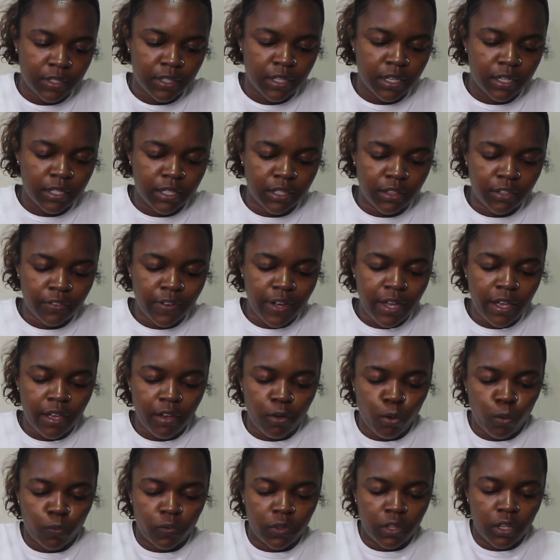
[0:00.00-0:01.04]
Cut the
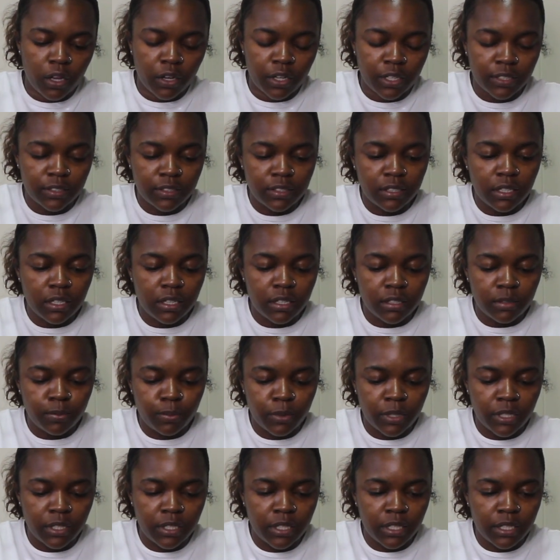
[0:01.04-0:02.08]
thread. Hopefully y'all can see this
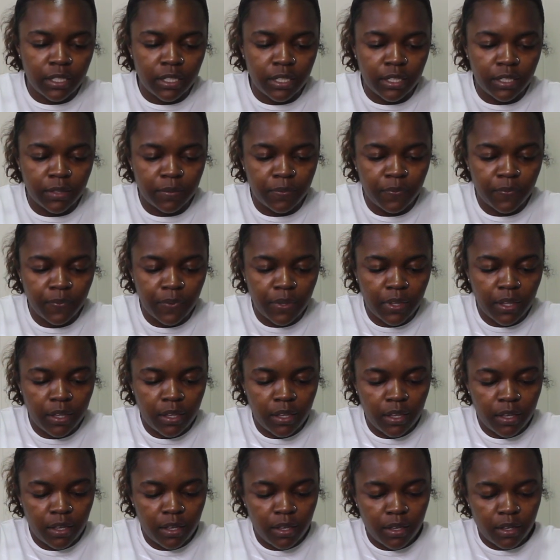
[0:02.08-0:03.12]
pretty good.
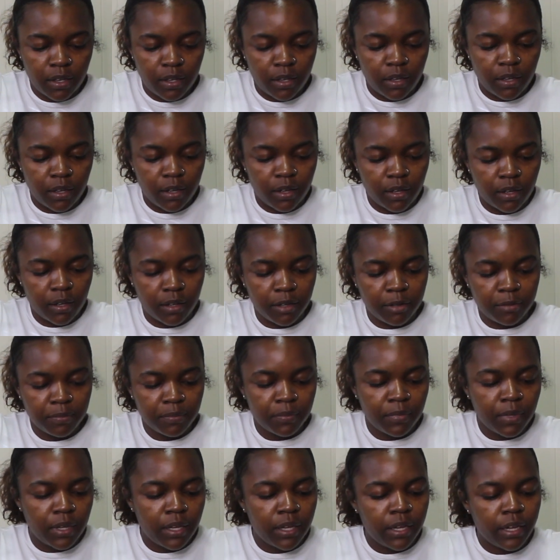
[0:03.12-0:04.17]
And
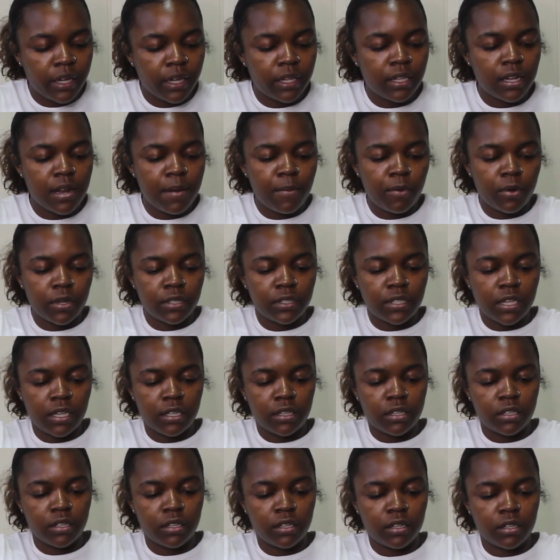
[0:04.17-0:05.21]
then I'm going
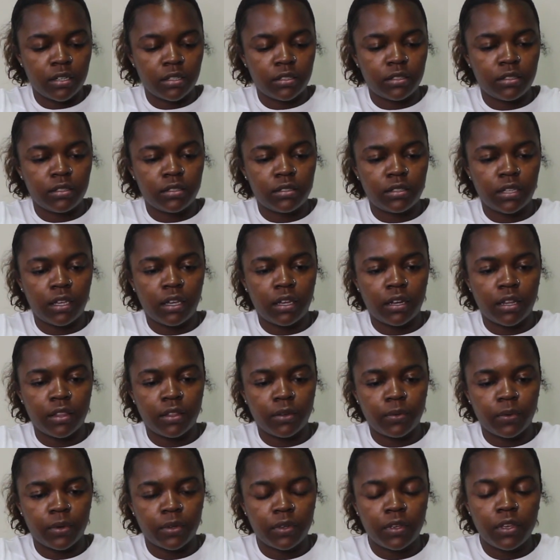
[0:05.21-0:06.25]
to take another
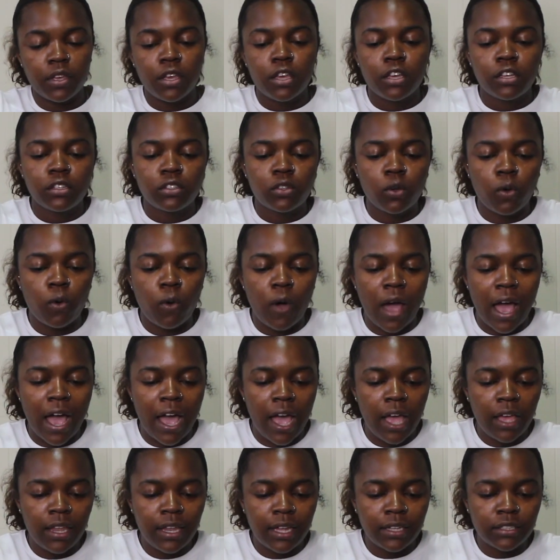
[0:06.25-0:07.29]
one. So
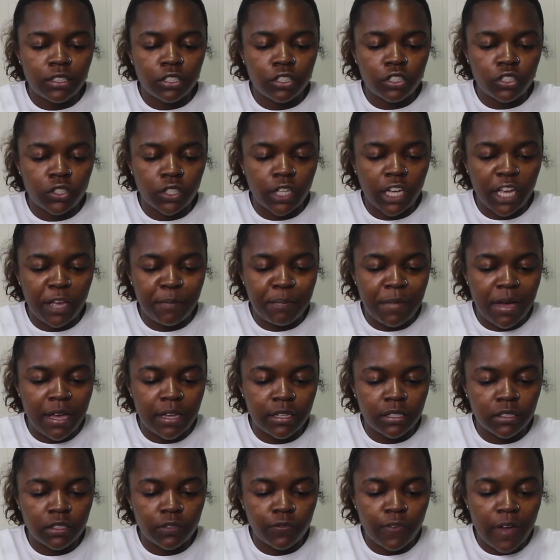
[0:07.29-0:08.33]
I like to strand
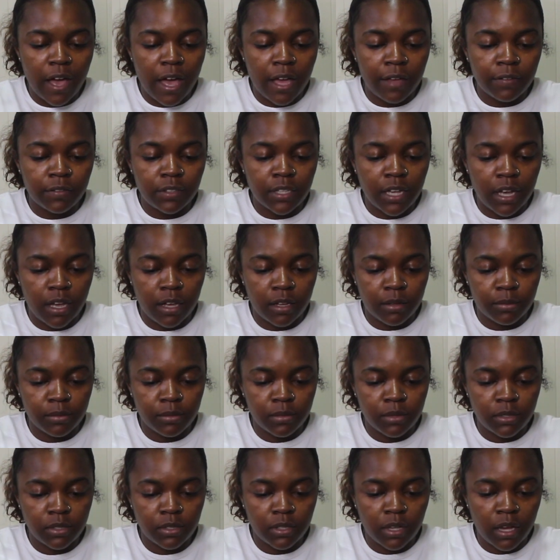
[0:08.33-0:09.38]
mine 5
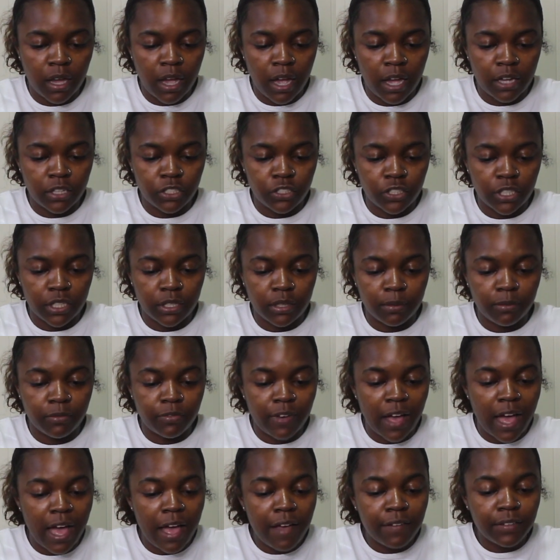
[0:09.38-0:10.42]
times. I strand them
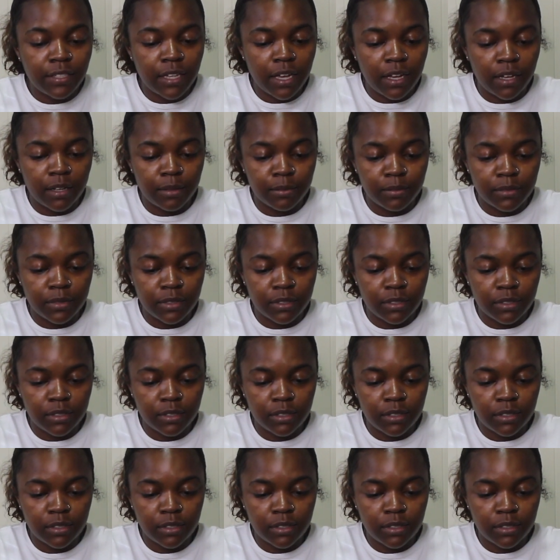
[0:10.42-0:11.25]
5 times.